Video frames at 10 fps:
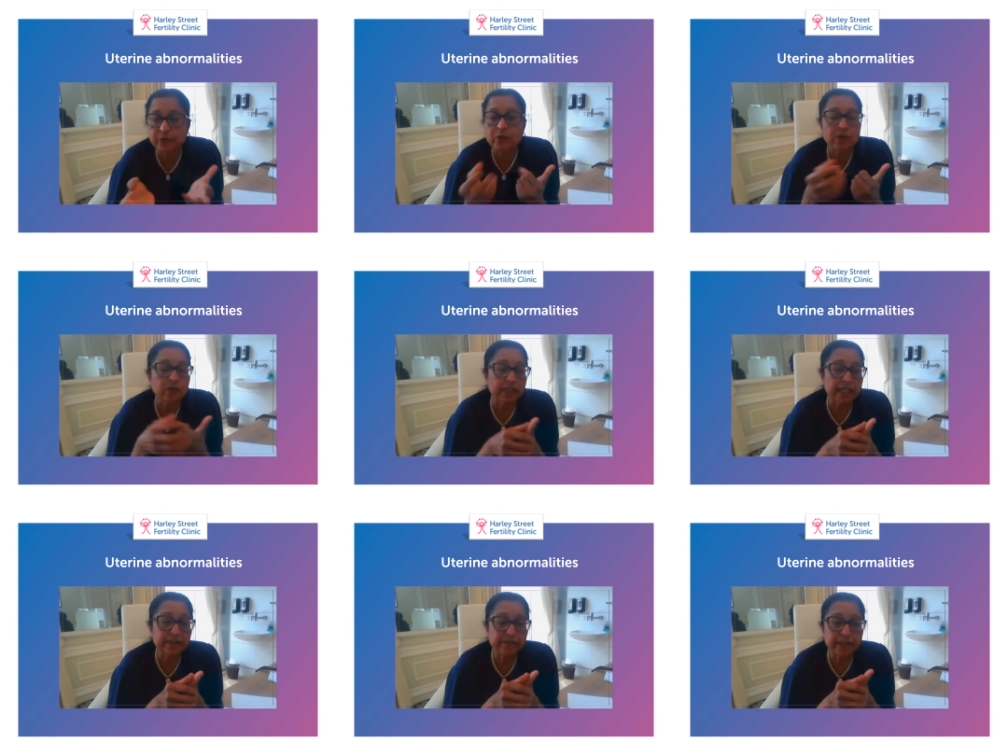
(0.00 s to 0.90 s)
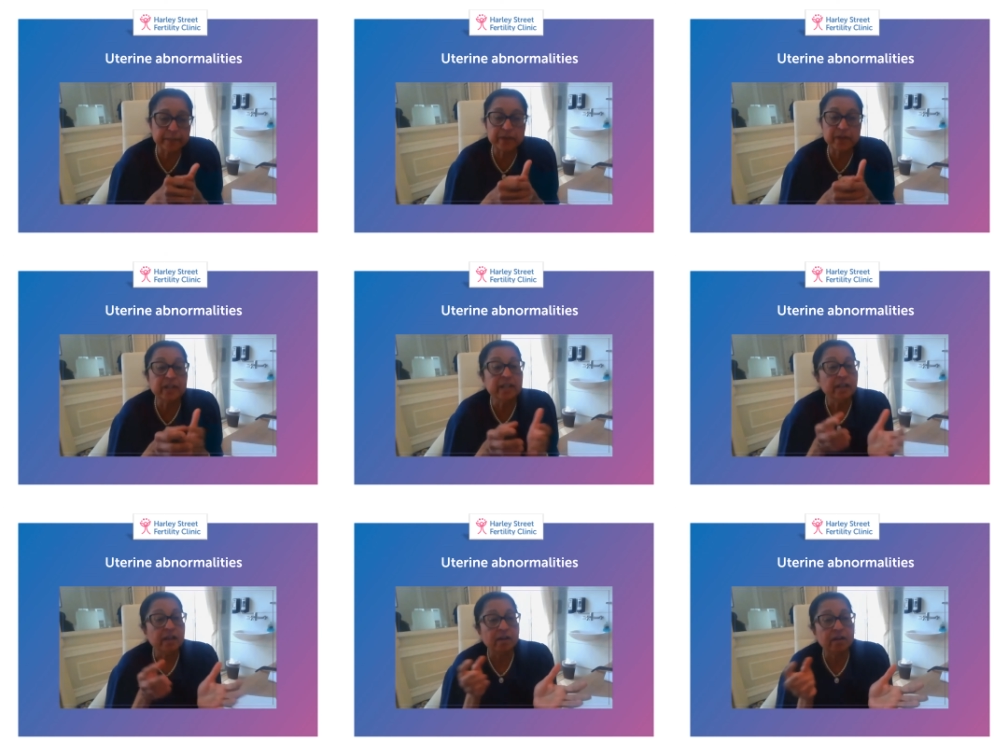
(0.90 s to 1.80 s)
or any fibroid
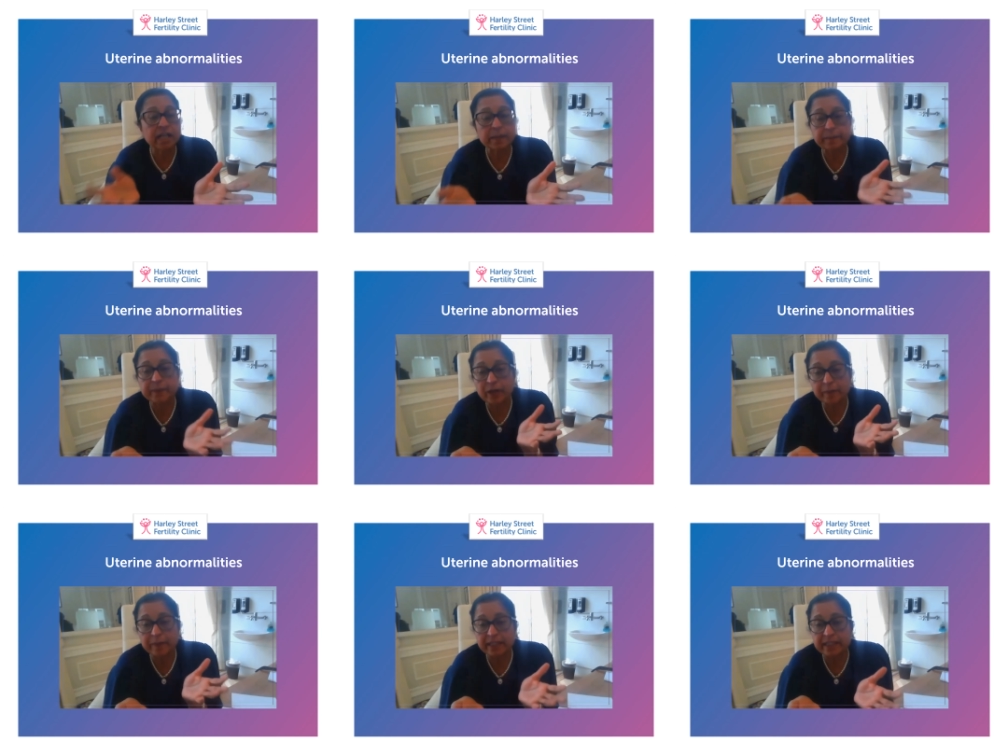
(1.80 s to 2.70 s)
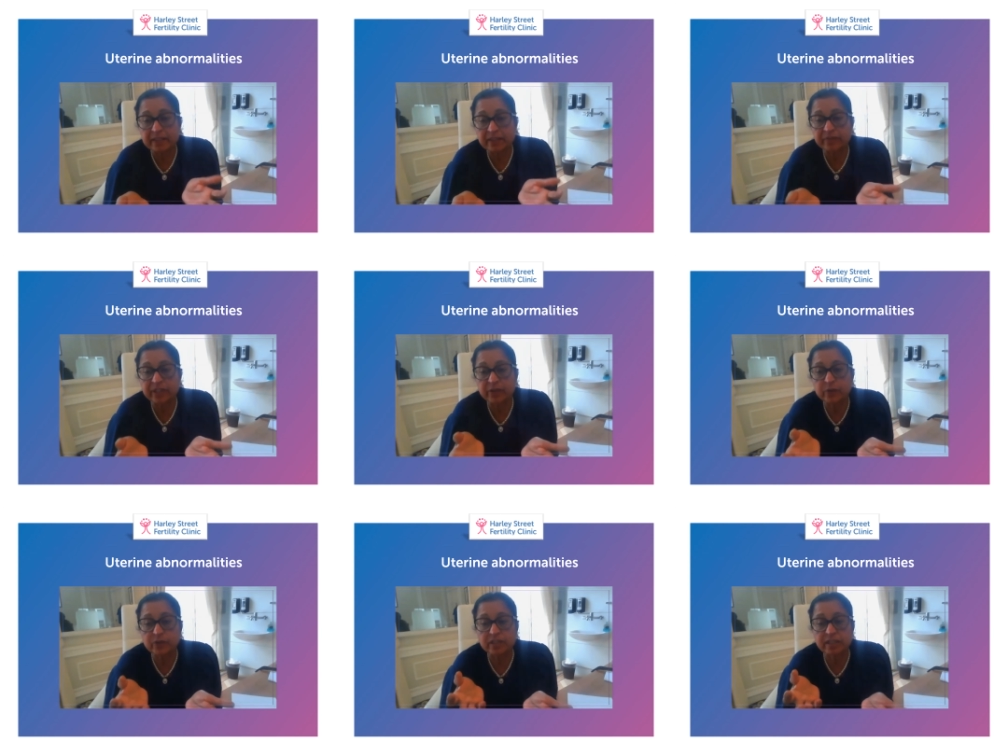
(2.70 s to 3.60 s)
or abnormalities of the
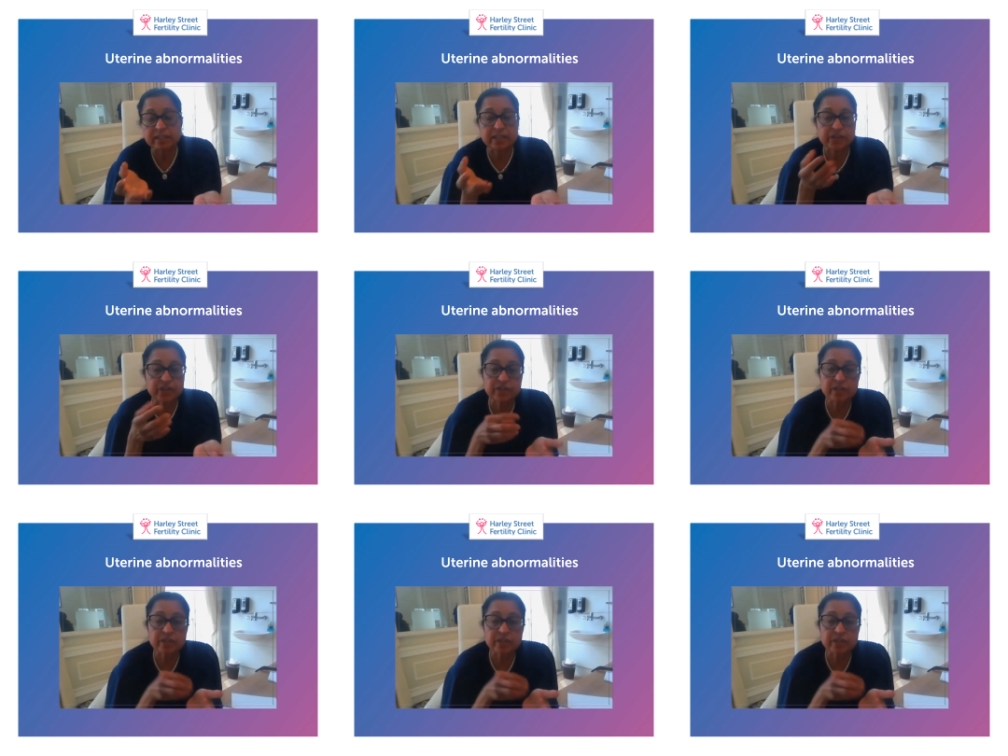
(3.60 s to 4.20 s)
uterus, such as